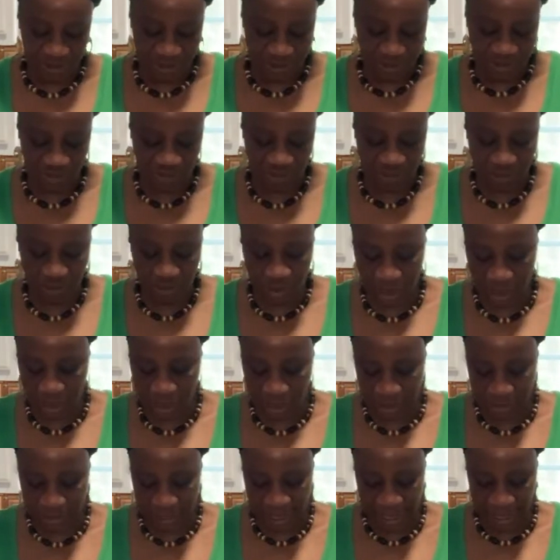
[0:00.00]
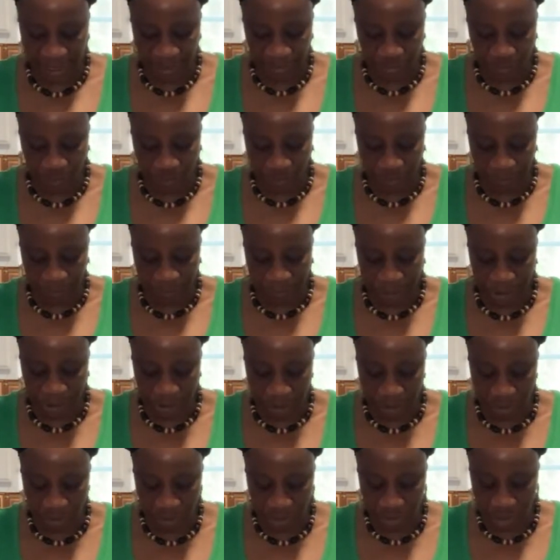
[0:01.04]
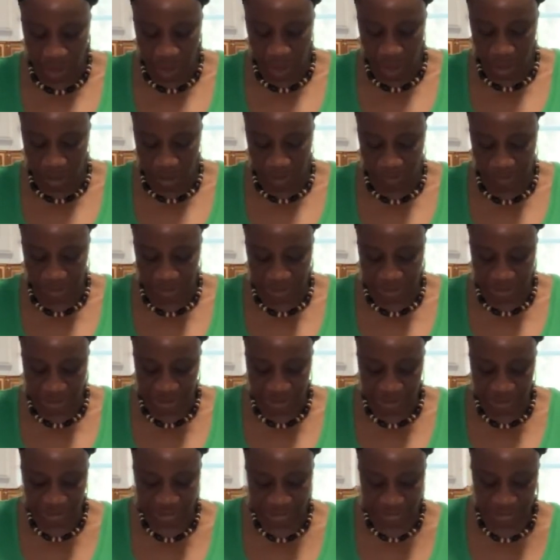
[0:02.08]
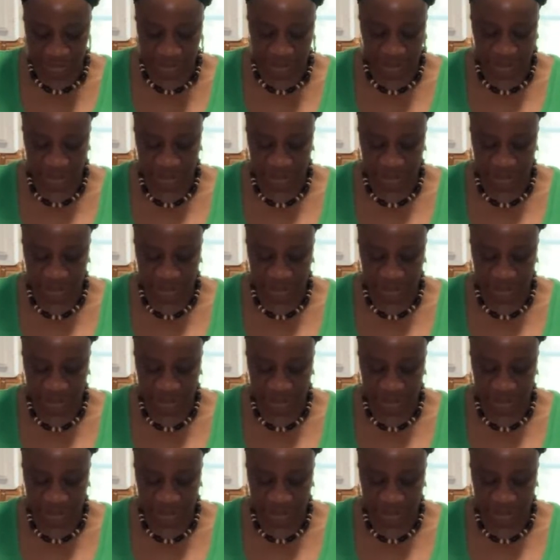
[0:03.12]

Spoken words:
So yeah, you will peel your oranges.